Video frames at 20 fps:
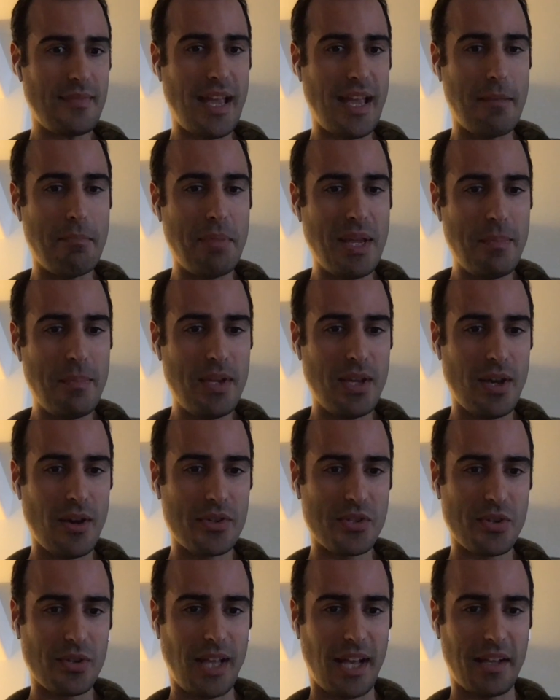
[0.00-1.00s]
And
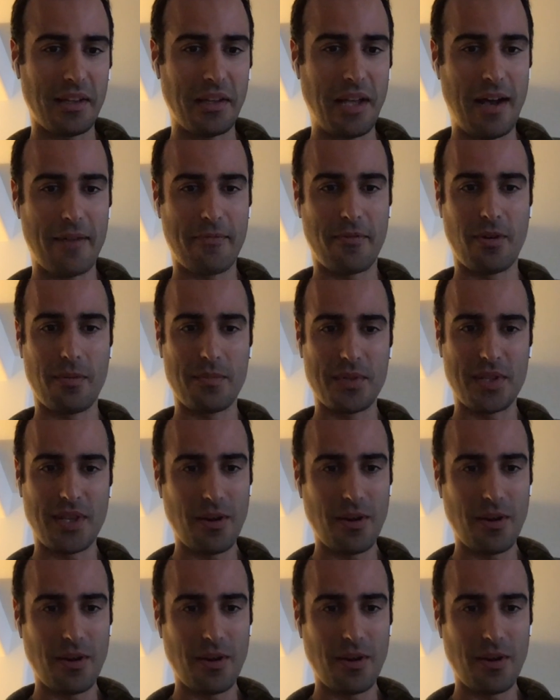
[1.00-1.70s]
BPOs are like law firms.